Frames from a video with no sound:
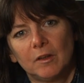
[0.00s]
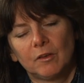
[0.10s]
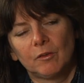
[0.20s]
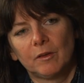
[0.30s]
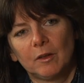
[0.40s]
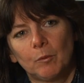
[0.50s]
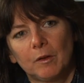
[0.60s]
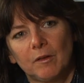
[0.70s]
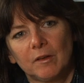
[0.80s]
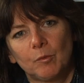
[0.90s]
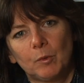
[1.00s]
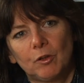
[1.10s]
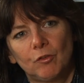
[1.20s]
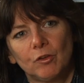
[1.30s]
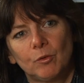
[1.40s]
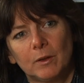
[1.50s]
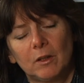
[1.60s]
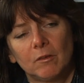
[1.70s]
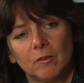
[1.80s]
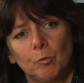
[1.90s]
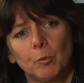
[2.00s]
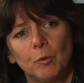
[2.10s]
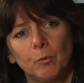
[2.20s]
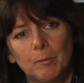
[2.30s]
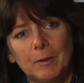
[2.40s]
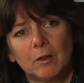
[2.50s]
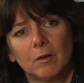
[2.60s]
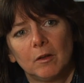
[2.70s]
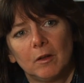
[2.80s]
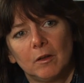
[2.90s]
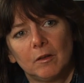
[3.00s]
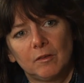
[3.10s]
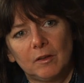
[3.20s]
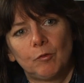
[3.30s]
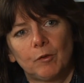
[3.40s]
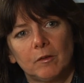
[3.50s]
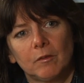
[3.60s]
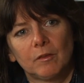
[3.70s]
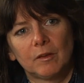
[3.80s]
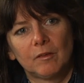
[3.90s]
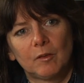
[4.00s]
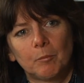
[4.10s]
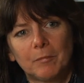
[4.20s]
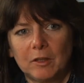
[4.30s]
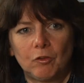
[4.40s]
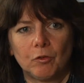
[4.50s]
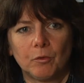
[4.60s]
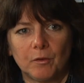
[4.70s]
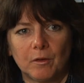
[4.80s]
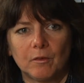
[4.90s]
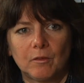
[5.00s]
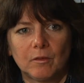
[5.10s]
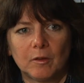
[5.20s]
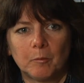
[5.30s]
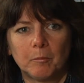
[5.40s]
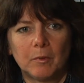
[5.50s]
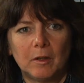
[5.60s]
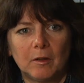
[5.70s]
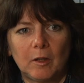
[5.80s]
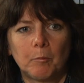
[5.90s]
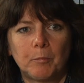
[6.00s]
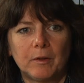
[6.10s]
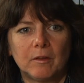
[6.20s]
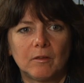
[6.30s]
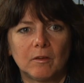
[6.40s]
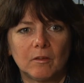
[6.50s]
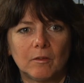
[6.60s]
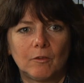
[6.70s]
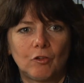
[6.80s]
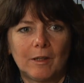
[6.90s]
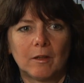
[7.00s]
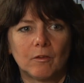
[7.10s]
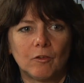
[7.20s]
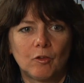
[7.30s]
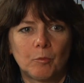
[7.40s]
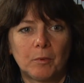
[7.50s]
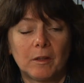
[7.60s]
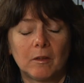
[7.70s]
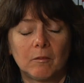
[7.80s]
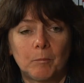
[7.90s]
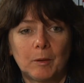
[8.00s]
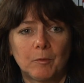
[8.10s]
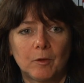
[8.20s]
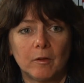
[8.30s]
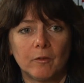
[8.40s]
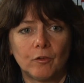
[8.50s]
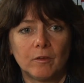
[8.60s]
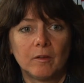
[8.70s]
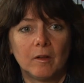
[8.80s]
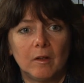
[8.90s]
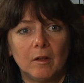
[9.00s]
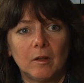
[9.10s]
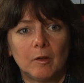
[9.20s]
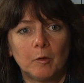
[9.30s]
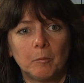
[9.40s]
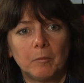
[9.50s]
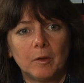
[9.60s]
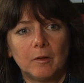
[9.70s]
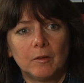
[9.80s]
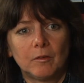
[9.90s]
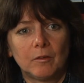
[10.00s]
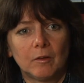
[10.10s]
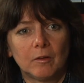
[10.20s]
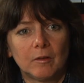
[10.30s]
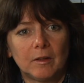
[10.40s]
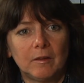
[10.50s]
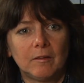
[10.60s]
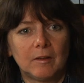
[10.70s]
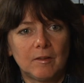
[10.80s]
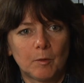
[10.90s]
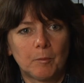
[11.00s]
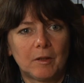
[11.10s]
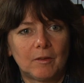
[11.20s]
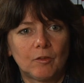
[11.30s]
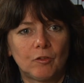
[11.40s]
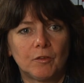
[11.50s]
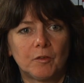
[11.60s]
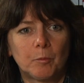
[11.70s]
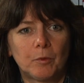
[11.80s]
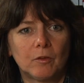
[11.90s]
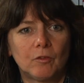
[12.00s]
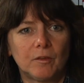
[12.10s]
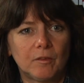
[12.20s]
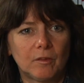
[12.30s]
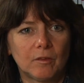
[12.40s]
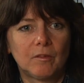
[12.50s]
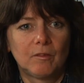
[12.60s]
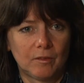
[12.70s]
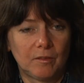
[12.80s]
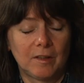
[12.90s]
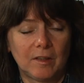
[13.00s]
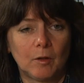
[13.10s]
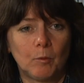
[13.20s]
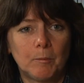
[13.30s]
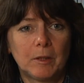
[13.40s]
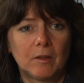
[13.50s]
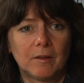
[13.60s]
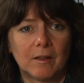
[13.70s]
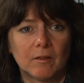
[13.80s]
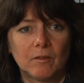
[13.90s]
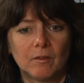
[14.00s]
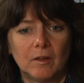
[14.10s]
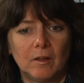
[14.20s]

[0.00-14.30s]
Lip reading: So I think one of the things we could do to encourage more women seafarers is to make sure that companies are challenged by perhaps colleges in some of their attitudes and approaches to taking women cadets.